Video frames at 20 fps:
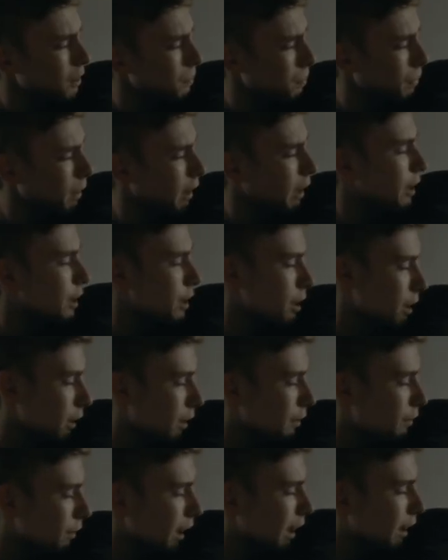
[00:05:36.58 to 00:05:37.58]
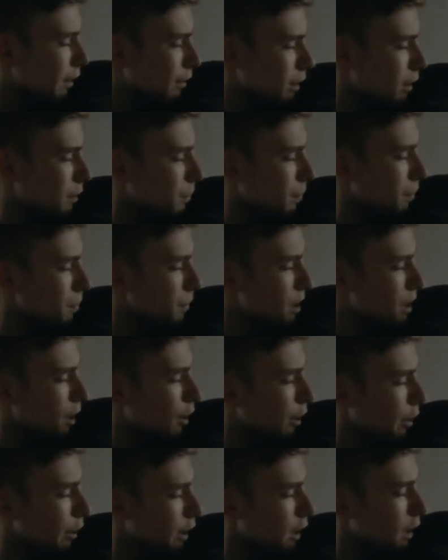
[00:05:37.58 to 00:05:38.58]
I shouldn't have left. I'm
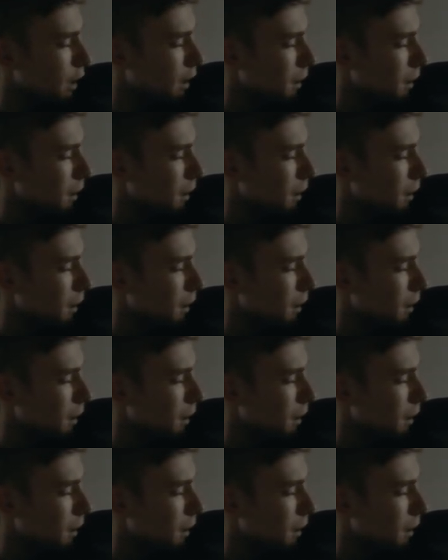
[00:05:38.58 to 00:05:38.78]
sorry.